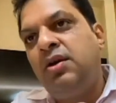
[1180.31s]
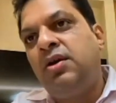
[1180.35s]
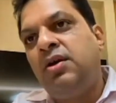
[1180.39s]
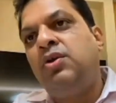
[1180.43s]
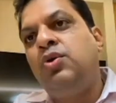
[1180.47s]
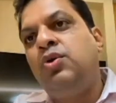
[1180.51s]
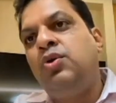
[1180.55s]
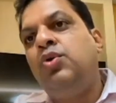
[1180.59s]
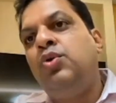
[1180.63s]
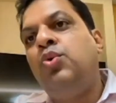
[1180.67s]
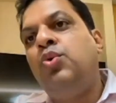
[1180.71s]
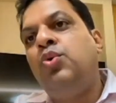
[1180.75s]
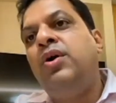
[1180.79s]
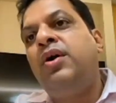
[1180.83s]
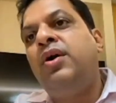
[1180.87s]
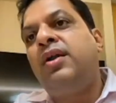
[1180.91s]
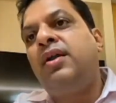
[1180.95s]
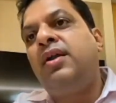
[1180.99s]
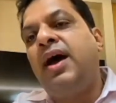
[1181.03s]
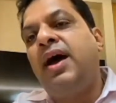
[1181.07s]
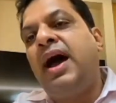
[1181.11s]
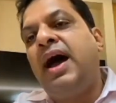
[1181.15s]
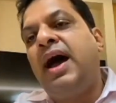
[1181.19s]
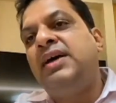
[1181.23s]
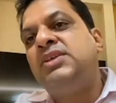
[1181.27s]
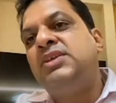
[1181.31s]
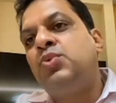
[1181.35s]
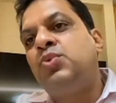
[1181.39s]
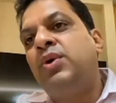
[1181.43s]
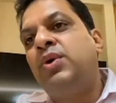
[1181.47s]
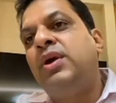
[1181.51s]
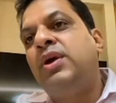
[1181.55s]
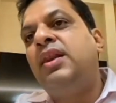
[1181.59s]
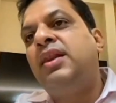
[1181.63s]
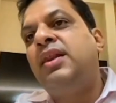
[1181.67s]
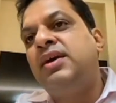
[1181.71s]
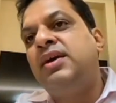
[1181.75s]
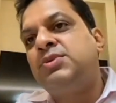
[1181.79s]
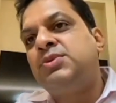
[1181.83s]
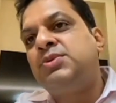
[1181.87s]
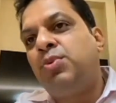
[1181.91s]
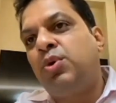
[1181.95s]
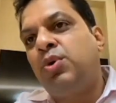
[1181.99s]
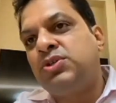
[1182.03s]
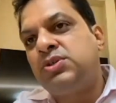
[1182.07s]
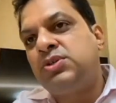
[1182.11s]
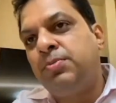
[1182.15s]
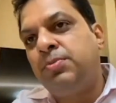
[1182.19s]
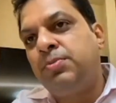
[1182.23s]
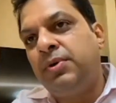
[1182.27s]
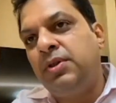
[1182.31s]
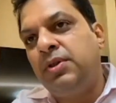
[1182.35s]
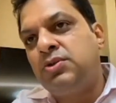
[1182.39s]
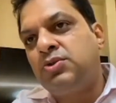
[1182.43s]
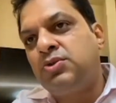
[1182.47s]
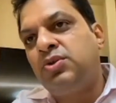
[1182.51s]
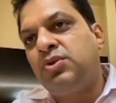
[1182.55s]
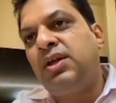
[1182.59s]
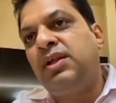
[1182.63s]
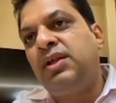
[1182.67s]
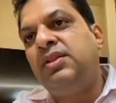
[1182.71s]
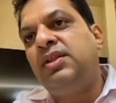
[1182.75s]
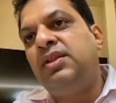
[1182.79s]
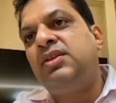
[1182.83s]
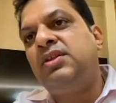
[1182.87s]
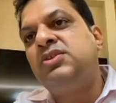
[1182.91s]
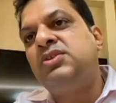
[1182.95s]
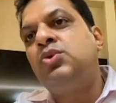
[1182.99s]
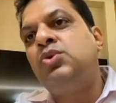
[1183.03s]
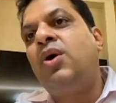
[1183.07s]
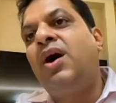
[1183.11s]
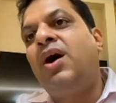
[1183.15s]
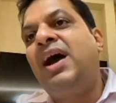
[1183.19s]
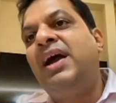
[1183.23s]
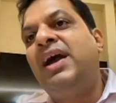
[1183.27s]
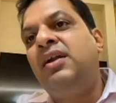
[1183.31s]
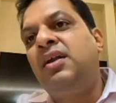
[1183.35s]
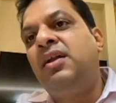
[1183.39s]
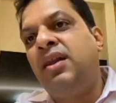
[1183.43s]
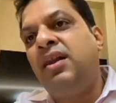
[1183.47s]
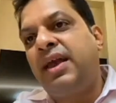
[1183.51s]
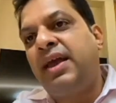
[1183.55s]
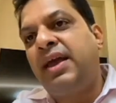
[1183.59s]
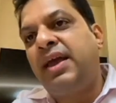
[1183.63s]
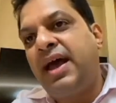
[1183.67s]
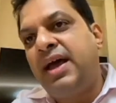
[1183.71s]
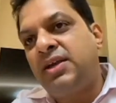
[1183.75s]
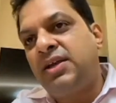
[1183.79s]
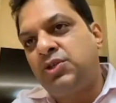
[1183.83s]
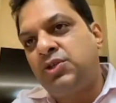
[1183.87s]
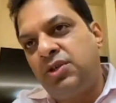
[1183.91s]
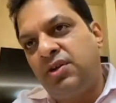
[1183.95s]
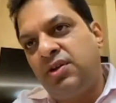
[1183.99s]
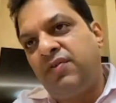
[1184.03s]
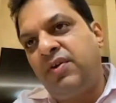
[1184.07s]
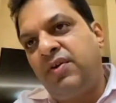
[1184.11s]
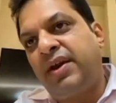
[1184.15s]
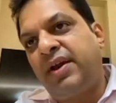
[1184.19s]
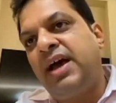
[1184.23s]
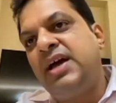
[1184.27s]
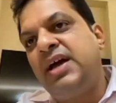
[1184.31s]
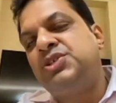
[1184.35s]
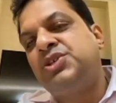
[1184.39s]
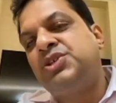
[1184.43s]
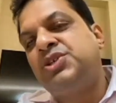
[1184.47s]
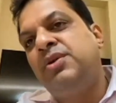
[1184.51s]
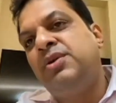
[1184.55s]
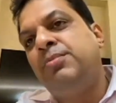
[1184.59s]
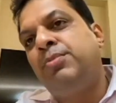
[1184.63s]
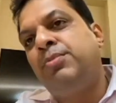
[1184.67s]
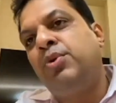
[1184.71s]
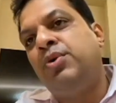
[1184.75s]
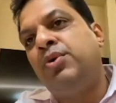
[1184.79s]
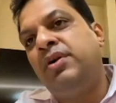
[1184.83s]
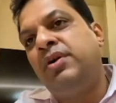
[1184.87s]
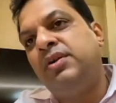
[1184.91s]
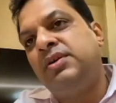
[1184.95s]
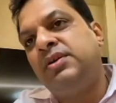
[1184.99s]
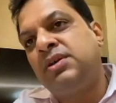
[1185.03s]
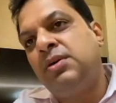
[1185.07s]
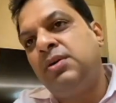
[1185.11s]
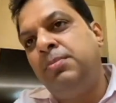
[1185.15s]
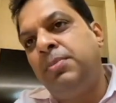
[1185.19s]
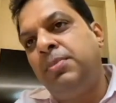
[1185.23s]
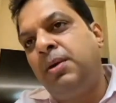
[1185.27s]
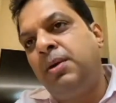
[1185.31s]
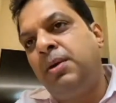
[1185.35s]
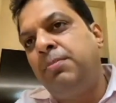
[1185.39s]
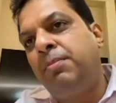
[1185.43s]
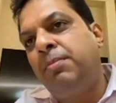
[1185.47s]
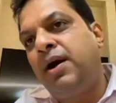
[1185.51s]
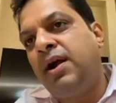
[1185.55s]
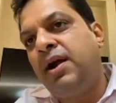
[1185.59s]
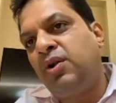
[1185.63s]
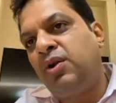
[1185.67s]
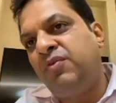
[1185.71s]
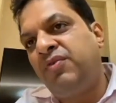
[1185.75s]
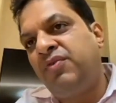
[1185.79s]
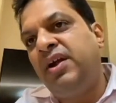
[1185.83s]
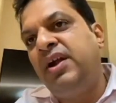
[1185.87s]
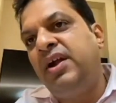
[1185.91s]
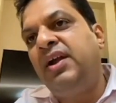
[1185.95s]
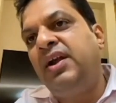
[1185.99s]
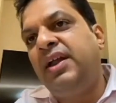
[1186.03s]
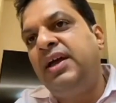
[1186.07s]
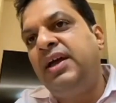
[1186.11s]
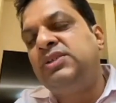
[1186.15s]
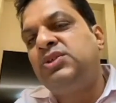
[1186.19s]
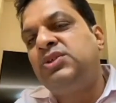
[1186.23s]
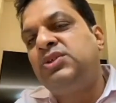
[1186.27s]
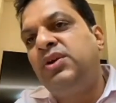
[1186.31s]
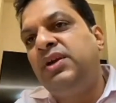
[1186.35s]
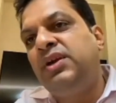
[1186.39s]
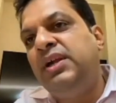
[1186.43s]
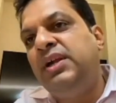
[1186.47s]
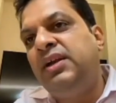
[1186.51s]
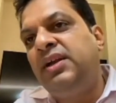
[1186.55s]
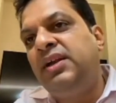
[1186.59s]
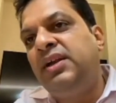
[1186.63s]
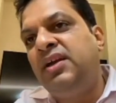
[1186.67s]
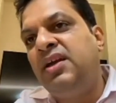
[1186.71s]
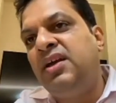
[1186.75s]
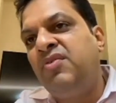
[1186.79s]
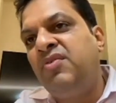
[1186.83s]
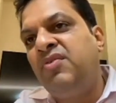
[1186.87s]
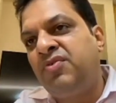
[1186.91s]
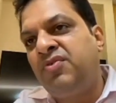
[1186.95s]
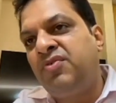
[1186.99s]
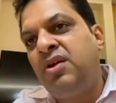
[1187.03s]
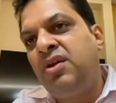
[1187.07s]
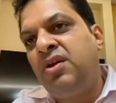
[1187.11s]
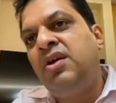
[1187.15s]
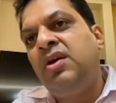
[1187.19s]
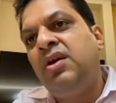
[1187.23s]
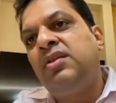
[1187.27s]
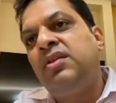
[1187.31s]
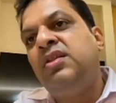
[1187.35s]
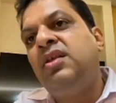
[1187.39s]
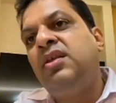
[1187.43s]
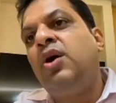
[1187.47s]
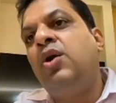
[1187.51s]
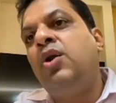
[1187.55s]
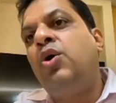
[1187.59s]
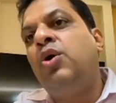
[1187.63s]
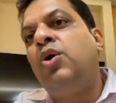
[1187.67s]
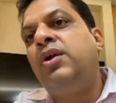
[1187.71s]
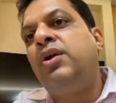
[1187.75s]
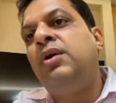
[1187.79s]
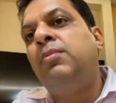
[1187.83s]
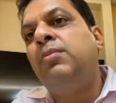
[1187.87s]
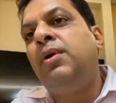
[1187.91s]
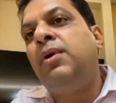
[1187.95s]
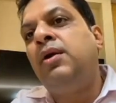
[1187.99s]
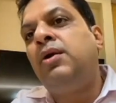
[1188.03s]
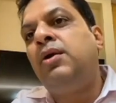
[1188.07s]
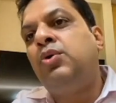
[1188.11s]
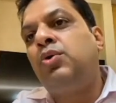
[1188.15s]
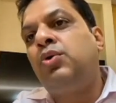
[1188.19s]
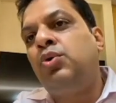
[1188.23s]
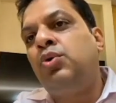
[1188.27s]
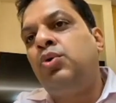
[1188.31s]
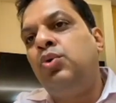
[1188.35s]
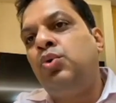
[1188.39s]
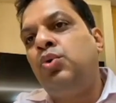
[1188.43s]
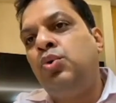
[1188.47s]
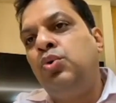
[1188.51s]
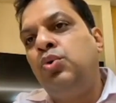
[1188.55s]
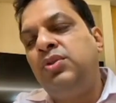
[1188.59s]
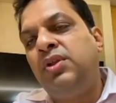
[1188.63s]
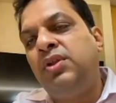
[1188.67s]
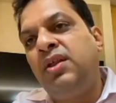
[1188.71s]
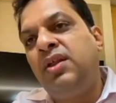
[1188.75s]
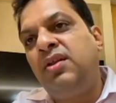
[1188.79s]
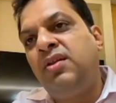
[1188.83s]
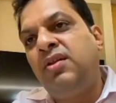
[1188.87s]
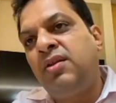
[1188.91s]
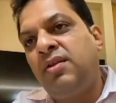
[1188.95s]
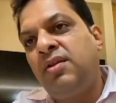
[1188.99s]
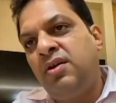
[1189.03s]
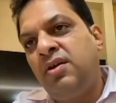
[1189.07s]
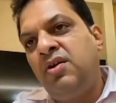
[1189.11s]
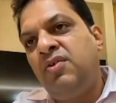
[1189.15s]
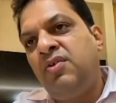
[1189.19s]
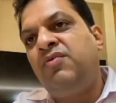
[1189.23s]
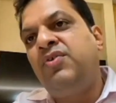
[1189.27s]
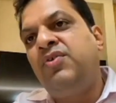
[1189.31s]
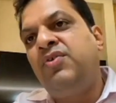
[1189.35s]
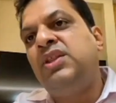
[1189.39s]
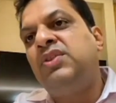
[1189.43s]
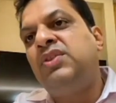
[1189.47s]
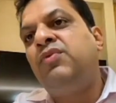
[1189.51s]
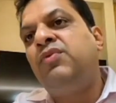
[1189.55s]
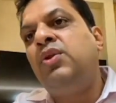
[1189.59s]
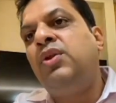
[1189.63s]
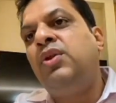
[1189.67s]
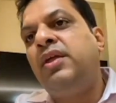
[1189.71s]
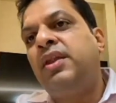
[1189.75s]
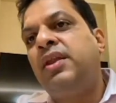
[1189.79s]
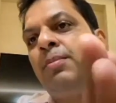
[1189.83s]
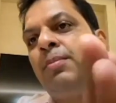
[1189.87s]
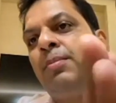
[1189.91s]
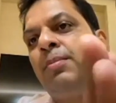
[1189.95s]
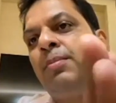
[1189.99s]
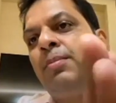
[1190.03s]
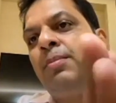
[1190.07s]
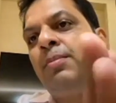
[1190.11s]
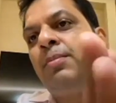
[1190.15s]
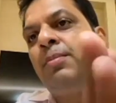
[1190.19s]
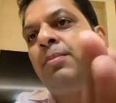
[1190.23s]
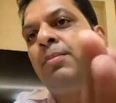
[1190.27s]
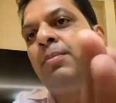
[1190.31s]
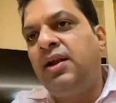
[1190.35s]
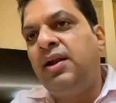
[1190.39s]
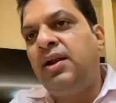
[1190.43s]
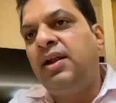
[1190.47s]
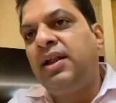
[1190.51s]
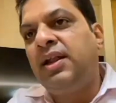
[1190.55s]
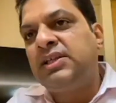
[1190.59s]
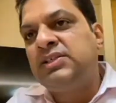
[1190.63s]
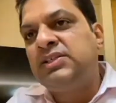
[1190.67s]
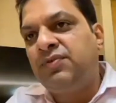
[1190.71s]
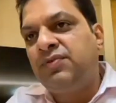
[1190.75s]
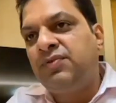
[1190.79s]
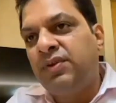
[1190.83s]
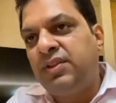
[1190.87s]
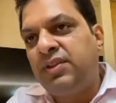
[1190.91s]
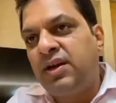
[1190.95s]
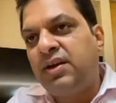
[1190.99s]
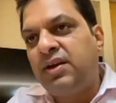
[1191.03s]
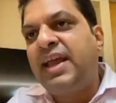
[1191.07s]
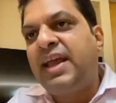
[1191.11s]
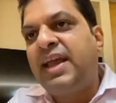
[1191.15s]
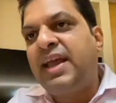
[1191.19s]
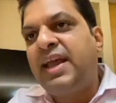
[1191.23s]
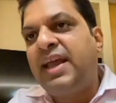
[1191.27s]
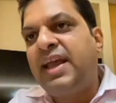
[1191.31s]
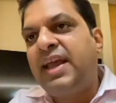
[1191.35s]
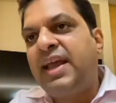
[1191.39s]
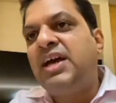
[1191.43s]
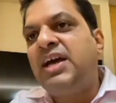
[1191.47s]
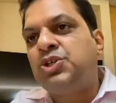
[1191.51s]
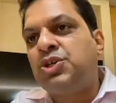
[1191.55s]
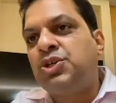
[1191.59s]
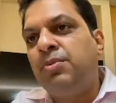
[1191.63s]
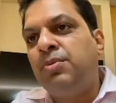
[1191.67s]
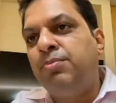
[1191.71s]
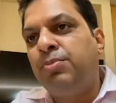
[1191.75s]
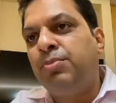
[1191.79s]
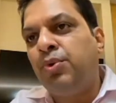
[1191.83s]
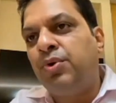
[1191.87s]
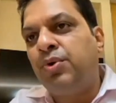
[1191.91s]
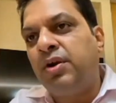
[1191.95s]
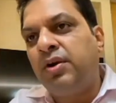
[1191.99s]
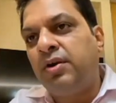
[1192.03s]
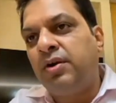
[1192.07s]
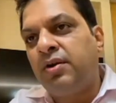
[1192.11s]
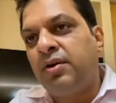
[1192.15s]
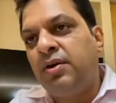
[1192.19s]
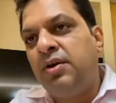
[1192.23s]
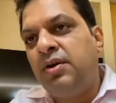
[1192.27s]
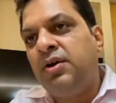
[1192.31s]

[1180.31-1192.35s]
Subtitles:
You do it as quickly as possible so that there is no idle cash. If a cash component is a big part of an index or ETF, they are not able to then faithfully replicate the index for that cash component.